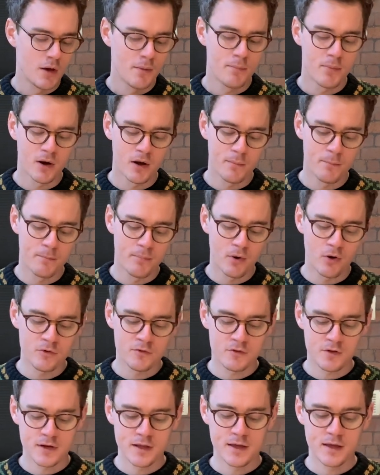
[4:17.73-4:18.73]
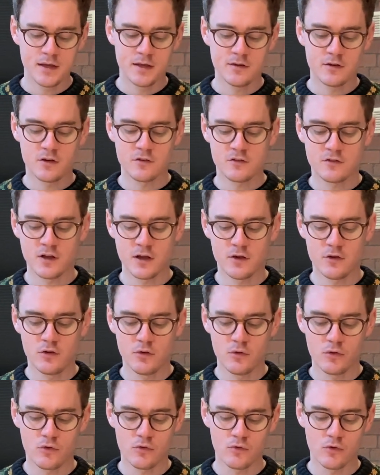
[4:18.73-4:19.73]
but Bondly does take
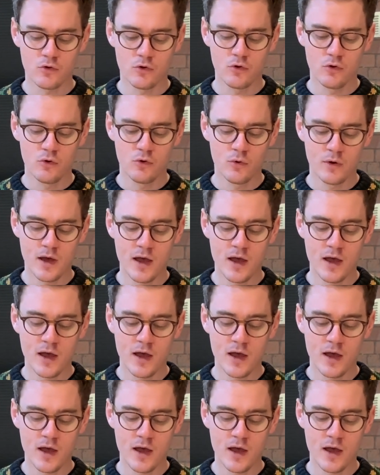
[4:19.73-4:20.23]
you through